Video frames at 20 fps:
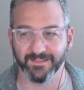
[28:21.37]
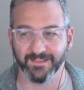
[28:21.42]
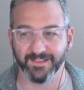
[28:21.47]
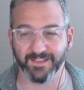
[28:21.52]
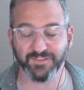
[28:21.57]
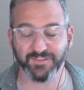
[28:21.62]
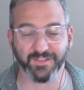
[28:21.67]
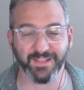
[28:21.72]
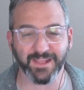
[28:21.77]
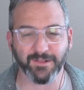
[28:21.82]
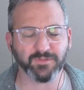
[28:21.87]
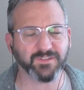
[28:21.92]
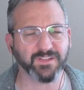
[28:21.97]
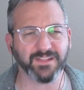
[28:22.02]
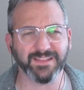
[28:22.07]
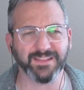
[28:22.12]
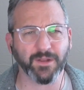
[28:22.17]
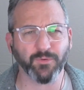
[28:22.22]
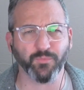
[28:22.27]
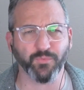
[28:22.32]
So
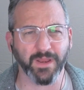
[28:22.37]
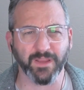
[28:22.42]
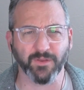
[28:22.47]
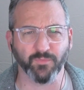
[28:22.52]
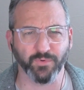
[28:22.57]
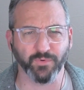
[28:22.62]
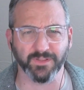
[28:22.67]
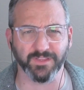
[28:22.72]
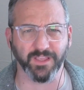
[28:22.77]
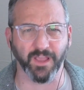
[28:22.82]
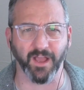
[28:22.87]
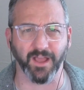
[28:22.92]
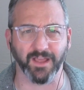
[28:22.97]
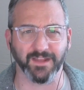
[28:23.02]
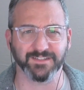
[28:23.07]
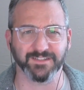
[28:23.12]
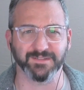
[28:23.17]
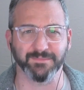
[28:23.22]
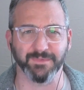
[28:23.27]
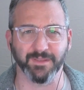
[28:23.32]
that rang really
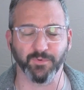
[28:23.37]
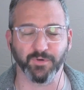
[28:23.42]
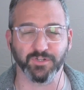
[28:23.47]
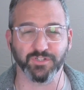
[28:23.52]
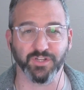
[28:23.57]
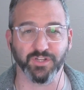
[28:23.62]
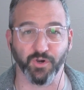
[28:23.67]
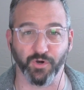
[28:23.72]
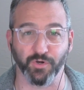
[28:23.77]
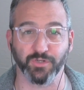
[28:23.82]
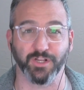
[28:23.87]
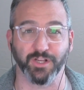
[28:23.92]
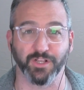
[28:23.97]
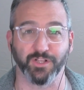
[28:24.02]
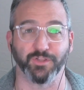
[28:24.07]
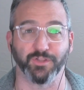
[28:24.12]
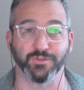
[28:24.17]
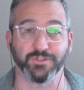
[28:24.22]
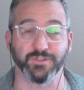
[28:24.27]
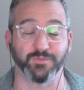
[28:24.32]
odd to me. Where her
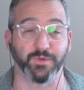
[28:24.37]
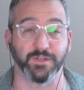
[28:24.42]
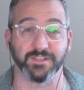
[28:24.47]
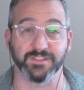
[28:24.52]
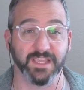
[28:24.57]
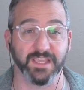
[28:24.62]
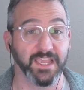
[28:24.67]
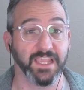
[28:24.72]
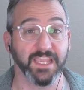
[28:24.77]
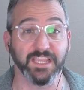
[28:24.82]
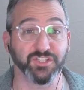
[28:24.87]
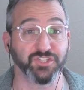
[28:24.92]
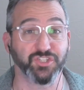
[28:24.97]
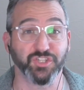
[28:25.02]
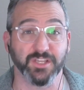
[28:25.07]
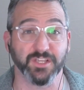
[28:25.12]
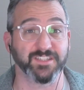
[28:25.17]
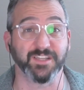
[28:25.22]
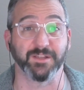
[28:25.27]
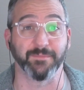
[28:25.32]
conclusion was he's
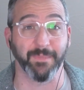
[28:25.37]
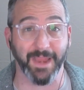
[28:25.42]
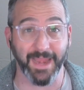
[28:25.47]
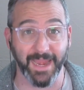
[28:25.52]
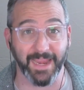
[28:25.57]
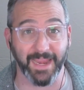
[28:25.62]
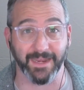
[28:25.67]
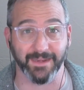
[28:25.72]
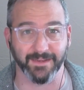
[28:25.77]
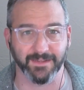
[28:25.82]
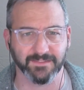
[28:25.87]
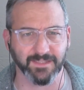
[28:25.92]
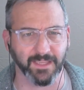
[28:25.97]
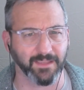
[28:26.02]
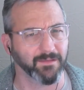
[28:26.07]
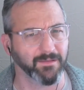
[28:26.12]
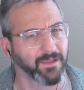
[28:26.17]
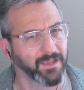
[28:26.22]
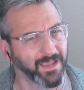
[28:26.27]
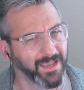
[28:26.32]
just a man. It's
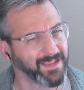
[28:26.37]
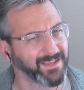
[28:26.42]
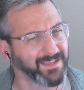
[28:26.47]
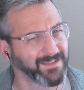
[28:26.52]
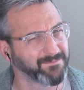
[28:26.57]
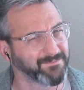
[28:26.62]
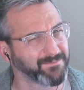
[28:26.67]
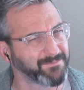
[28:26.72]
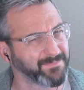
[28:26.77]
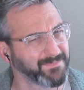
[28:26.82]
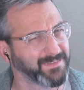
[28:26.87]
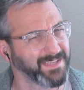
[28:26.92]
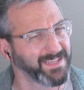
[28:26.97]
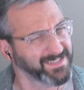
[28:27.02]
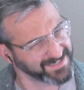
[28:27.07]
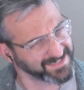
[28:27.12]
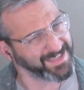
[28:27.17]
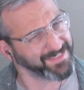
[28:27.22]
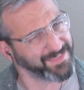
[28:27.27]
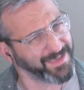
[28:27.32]
like, is
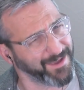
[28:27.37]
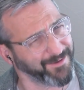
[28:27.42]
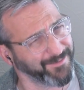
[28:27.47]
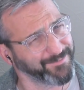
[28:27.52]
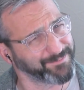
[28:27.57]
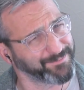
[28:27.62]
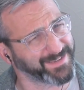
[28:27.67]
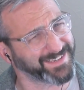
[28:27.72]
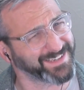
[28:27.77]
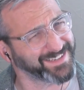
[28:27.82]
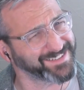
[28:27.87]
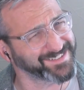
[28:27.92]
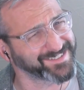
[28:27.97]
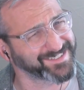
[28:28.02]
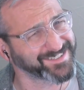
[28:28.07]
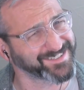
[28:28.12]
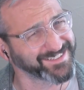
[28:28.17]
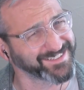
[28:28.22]
he though? Because